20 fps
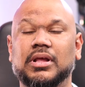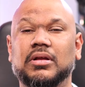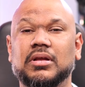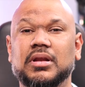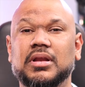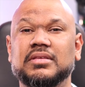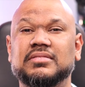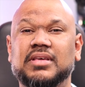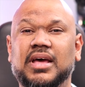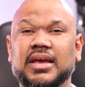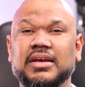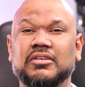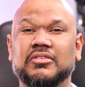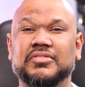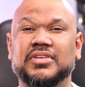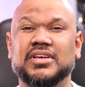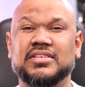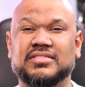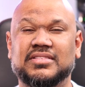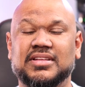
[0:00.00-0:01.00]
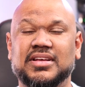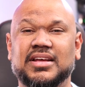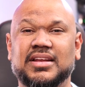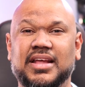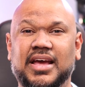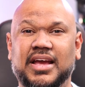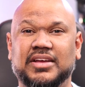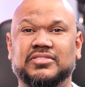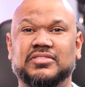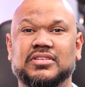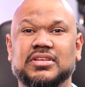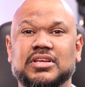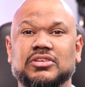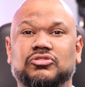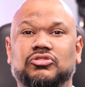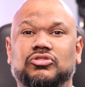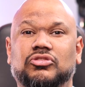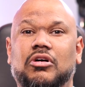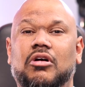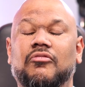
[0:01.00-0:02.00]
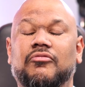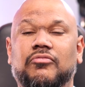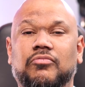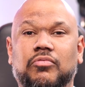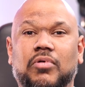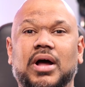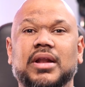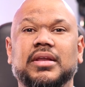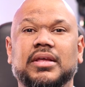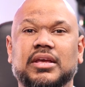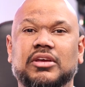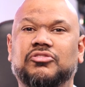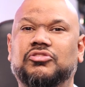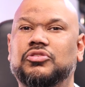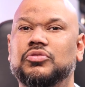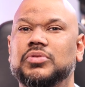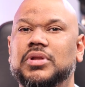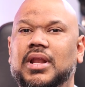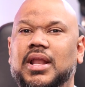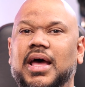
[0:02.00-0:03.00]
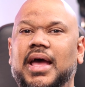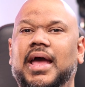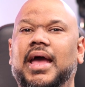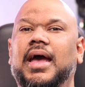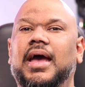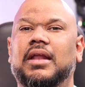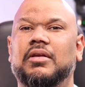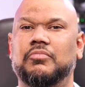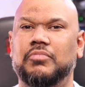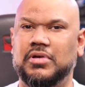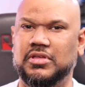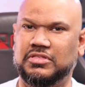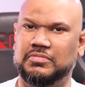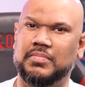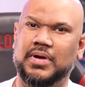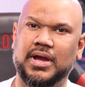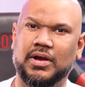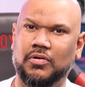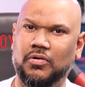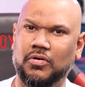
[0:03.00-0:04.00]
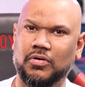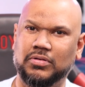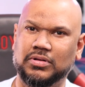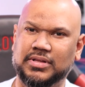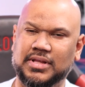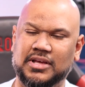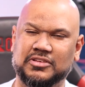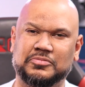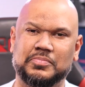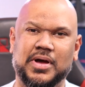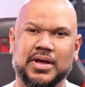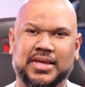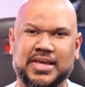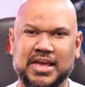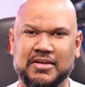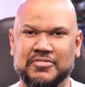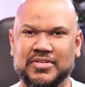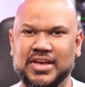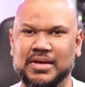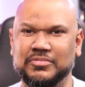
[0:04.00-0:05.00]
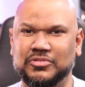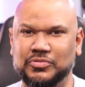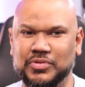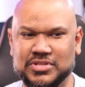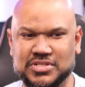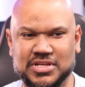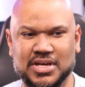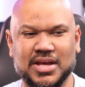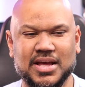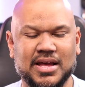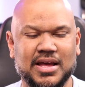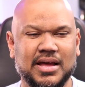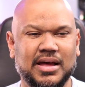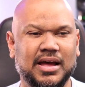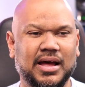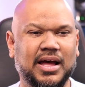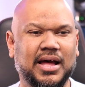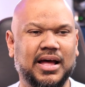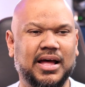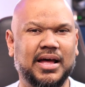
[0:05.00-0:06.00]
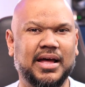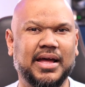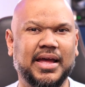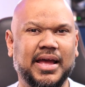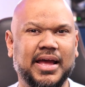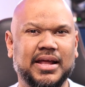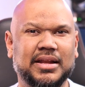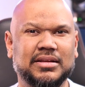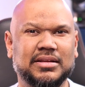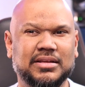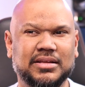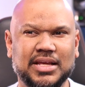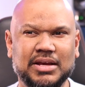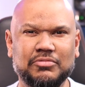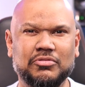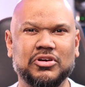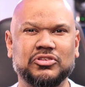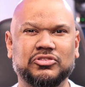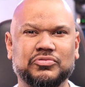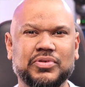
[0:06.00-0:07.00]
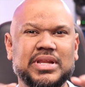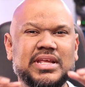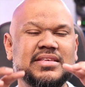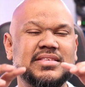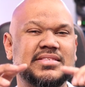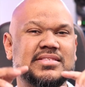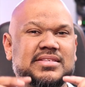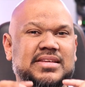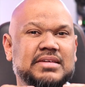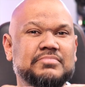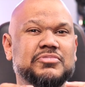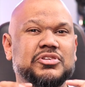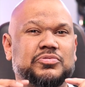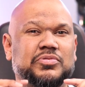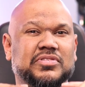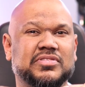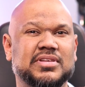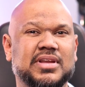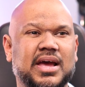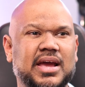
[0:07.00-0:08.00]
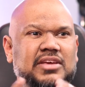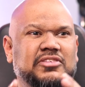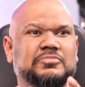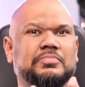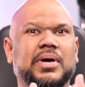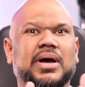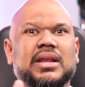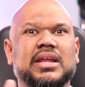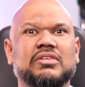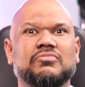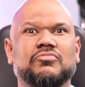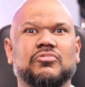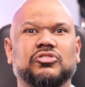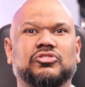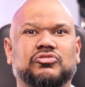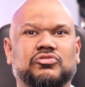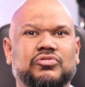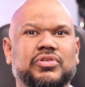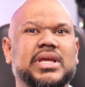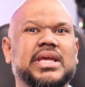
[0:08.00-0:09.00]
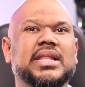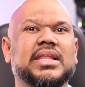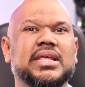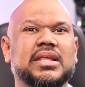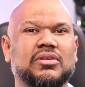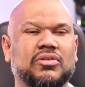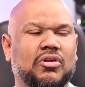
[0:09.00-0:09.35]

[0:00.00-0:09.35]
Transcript: Now the design of this did actually solve one issue that I had with my old Tesla KVM switch. Uh, and it was really slim, which was nice, but it was really